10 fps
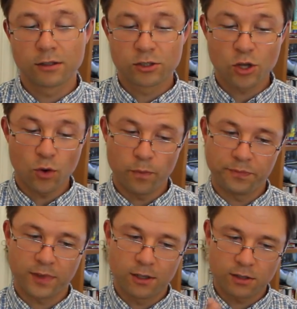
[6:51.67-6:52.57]
So
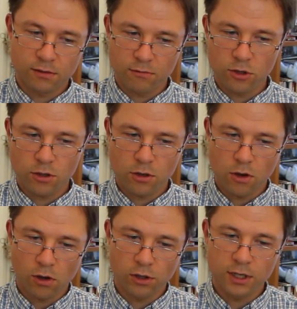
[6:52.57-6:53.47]
just
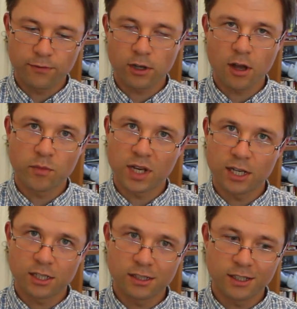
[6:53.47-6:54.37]
all the different
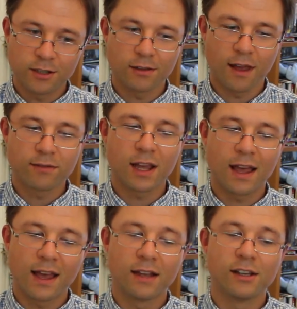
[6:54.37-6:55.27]
combinations in your left hand,